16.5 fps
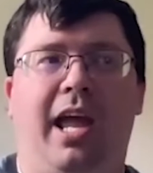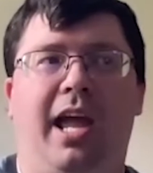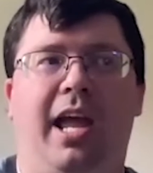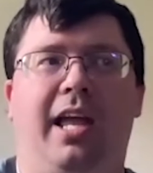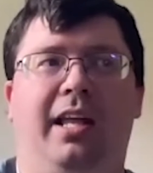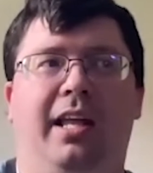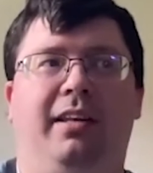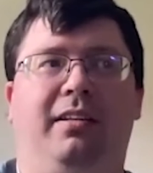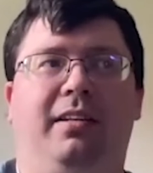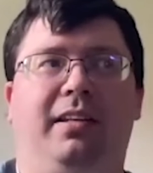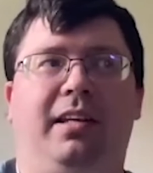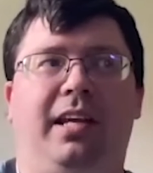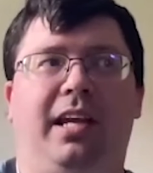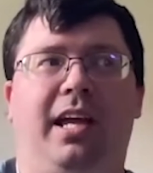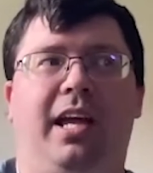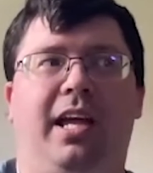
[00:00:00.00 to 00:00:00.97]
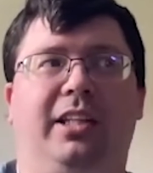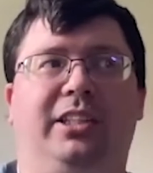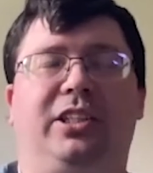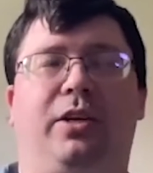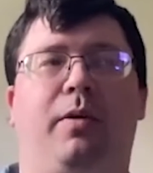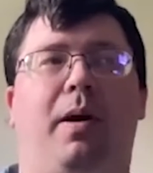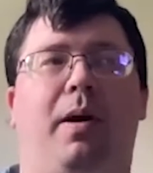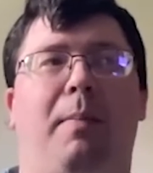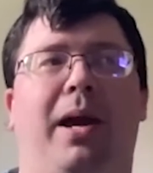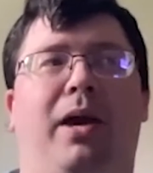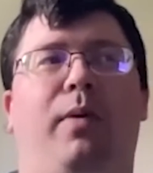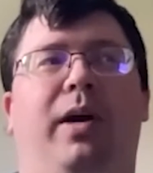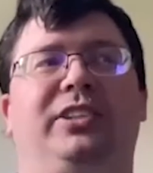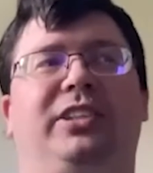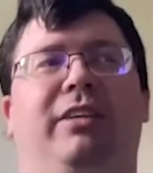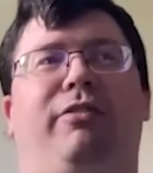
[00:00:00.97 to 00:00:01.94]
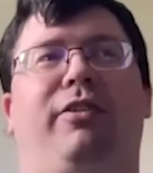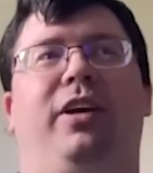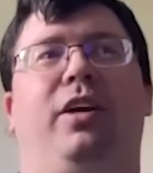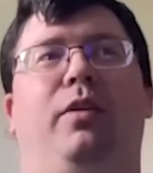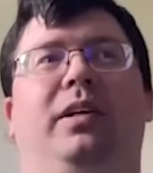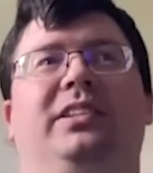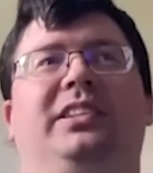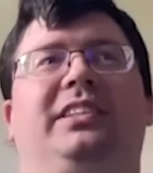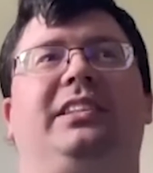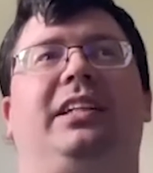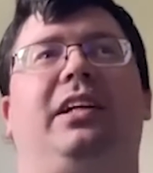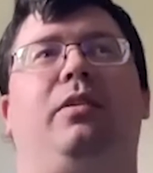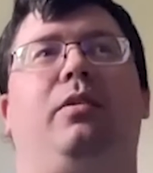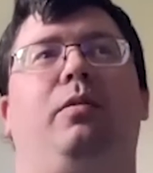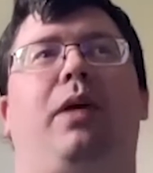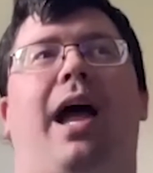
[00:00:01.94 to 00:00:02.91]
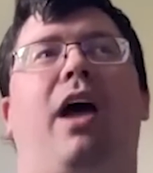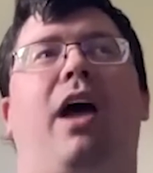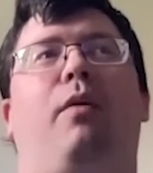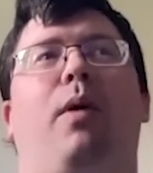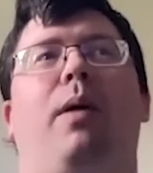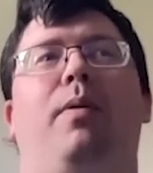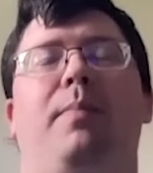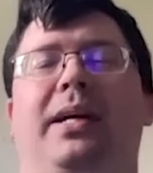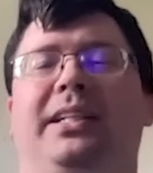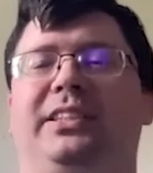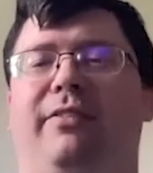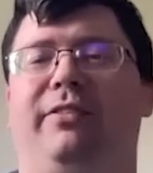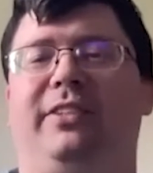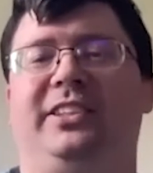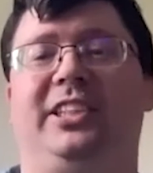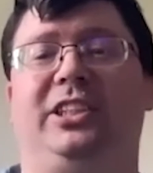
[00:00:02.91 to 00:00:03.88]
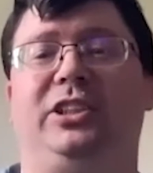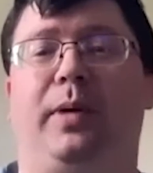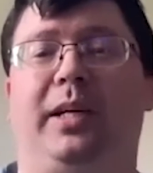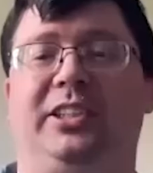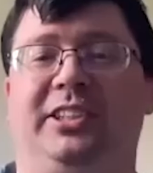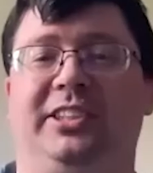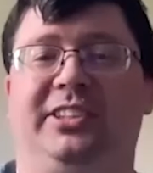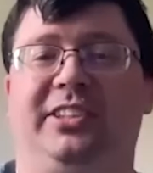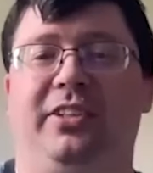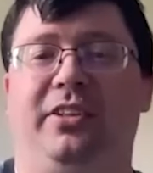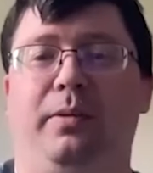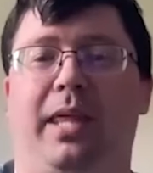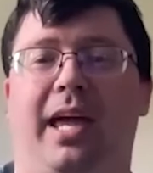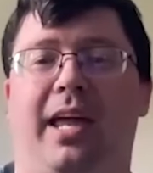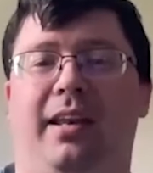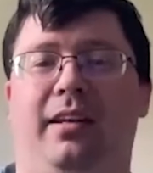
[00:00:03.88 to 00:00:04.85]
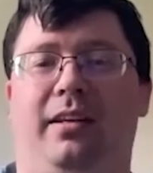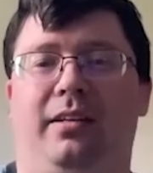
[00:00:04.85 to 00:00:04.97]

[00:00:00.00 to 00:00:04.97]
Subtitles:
And so my question for you is, how do I put myself in situations to do that?